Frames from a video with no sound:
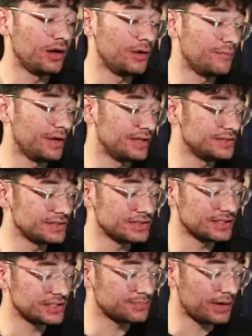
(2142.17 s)
Is this an
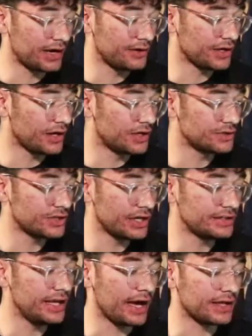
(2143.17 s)
expiring contract?
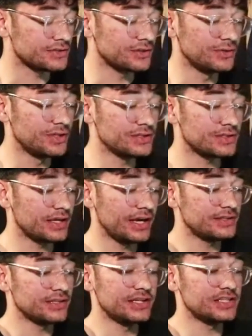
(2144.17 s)
Yeah. So it's
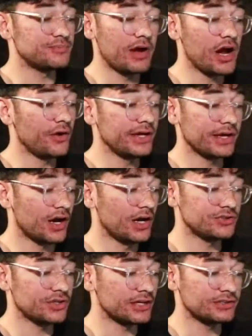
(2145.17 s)
an expiring
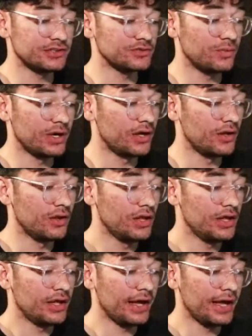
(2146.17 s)
contract as well,
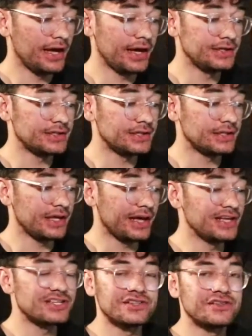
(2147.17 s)
and it's
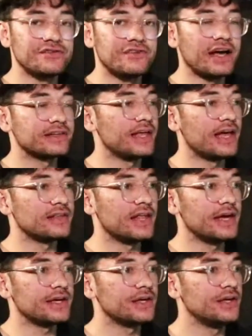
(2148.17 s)
just a fact that
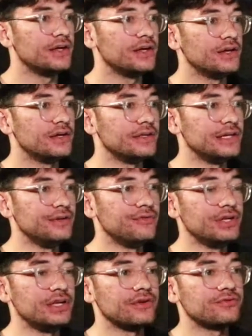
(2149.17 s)
even
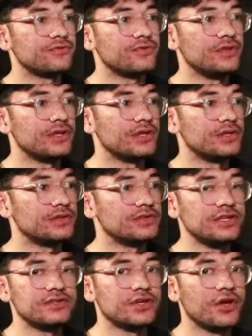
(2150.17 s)
if the
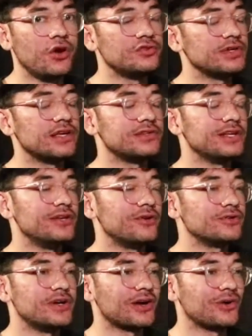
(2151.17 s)
season goes, because they know they're
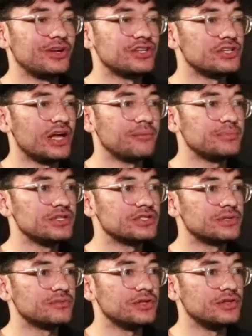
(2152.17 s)
not going to win a championship
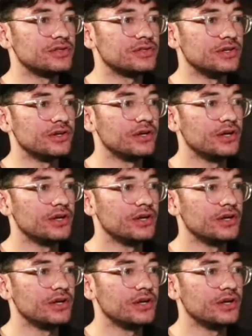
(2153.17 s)
this year,